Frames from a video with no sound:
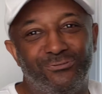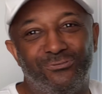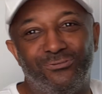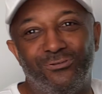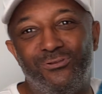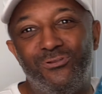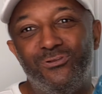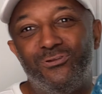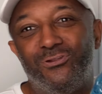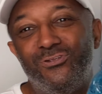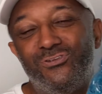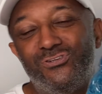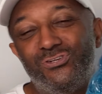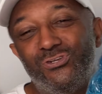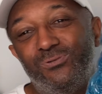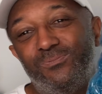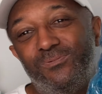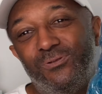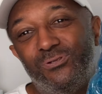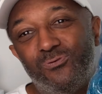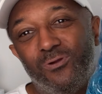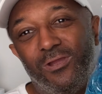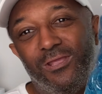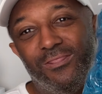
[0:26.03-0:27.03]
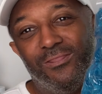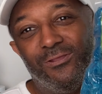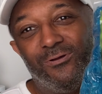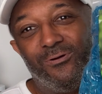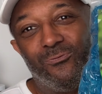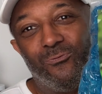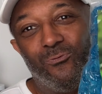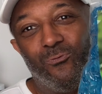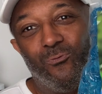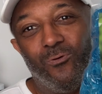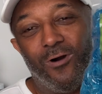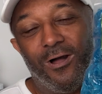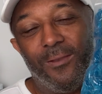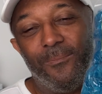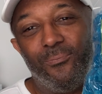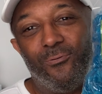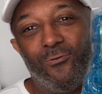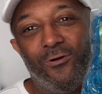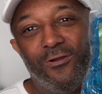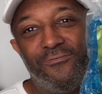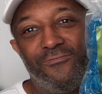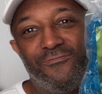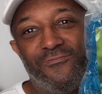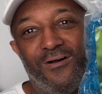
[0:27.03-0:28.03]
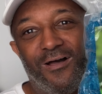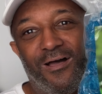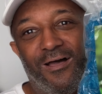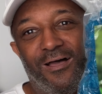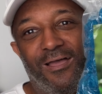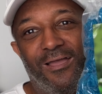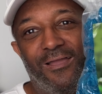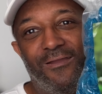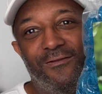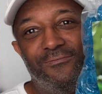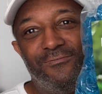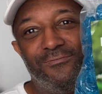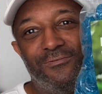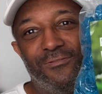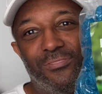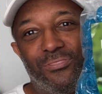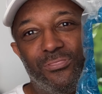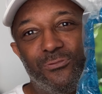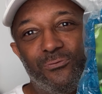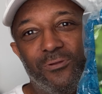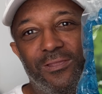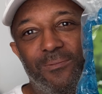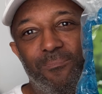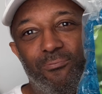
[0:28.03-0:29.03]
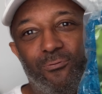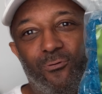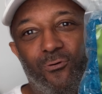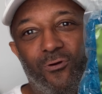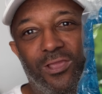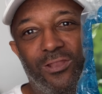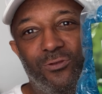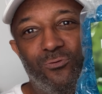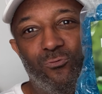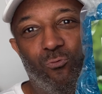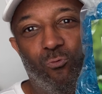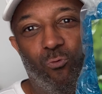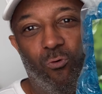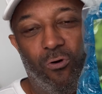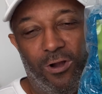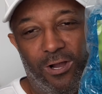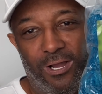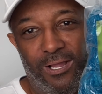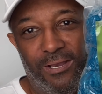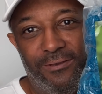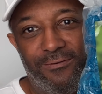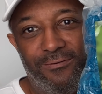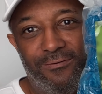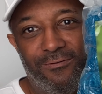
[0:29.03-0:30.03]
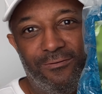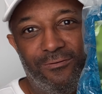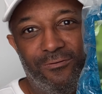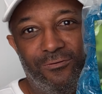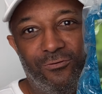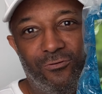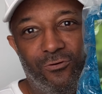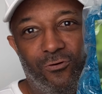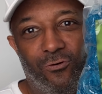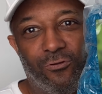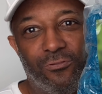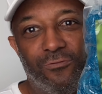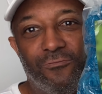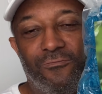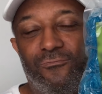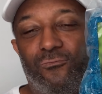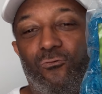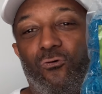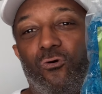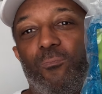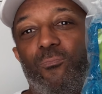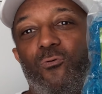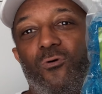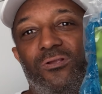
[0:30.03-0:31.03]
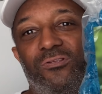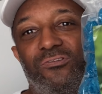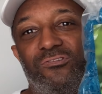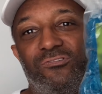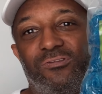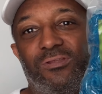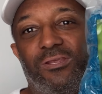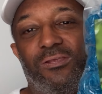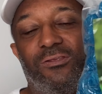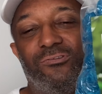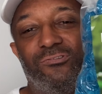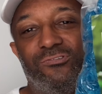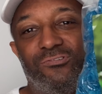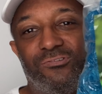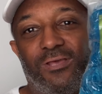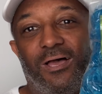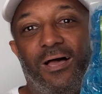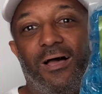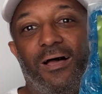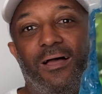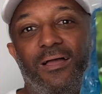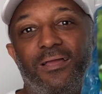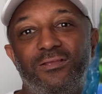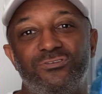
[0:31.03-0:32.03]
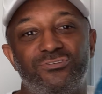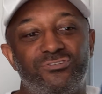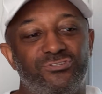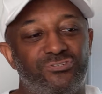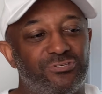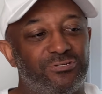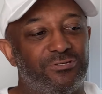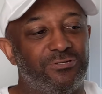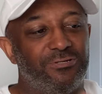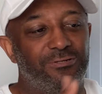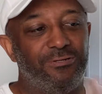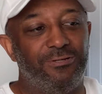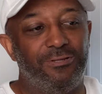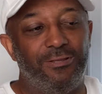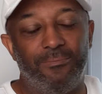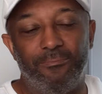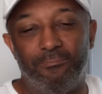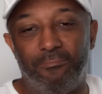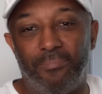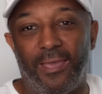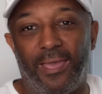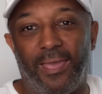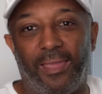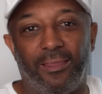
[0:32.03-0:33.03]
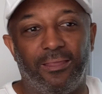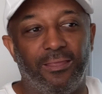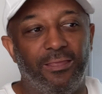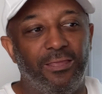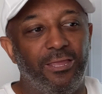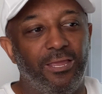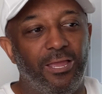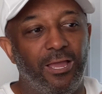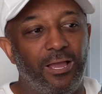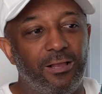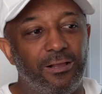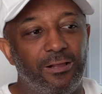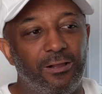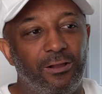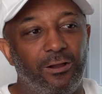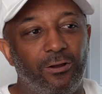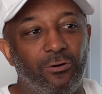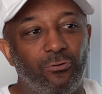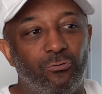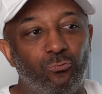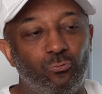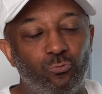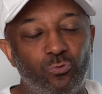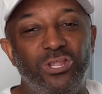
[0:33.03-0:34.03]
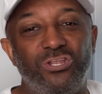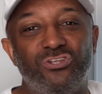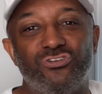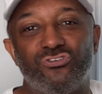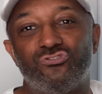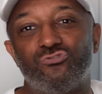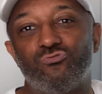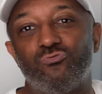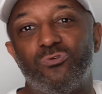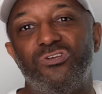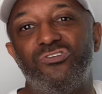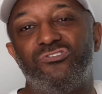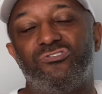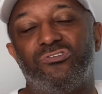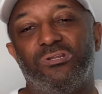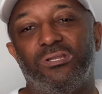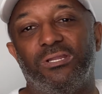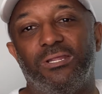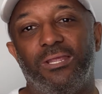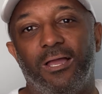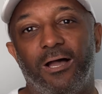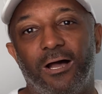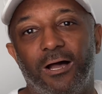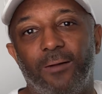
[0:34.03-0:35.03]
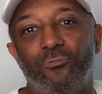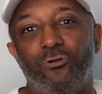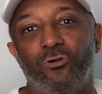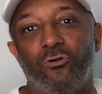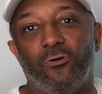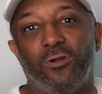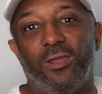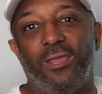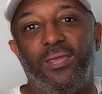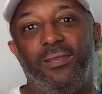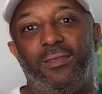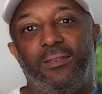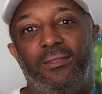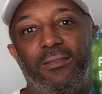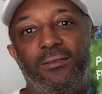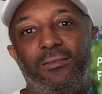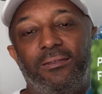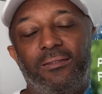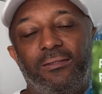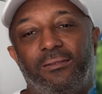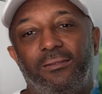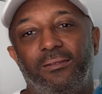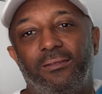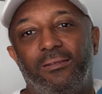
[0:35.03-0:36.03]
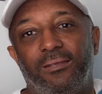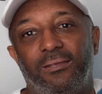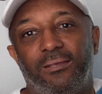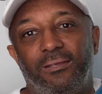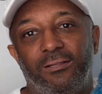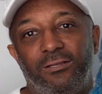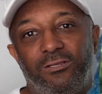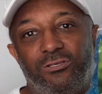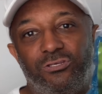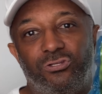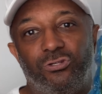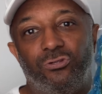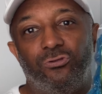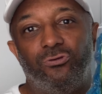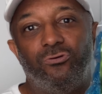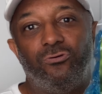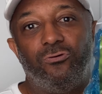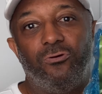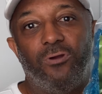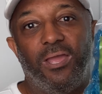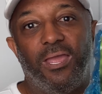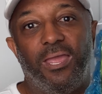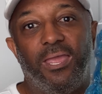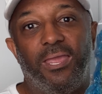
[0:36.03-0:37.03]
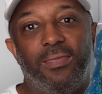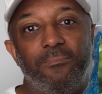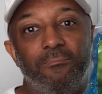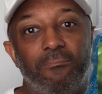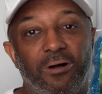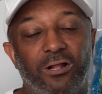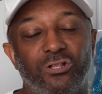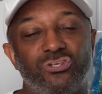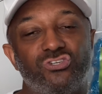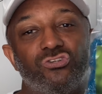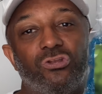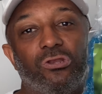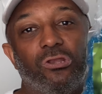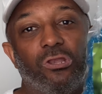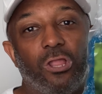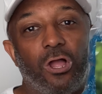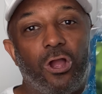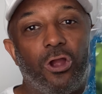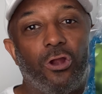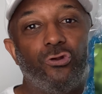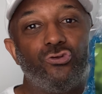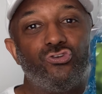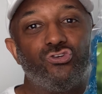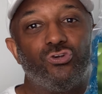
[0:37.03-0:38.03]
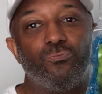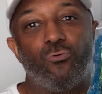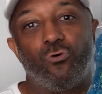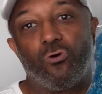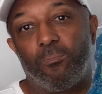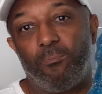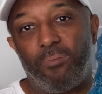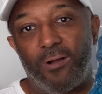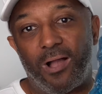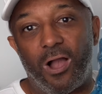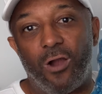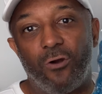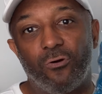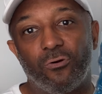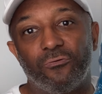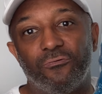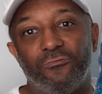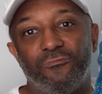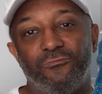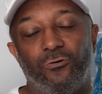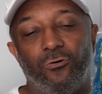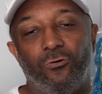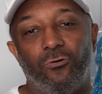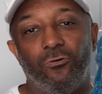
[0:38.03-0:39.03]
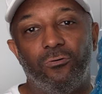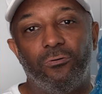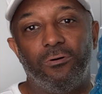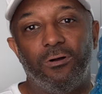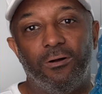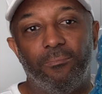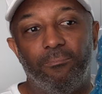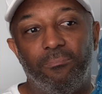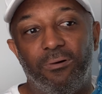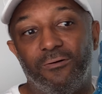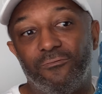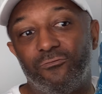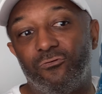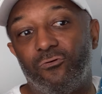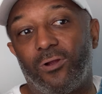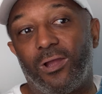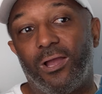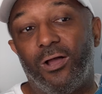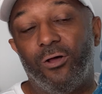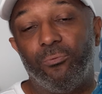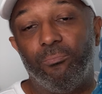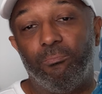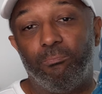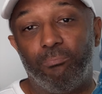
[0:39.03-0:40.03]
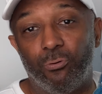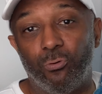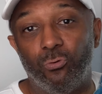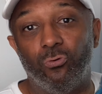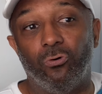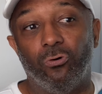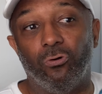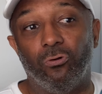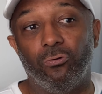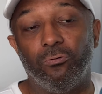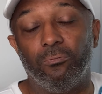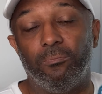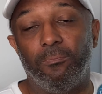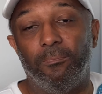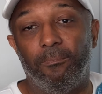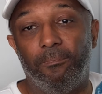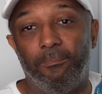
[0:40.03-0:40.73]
So you can choose between the 1.5, the 3.1, or the 4.6 size bag. We just recently upgraded to a much larger, more powerful above ground pool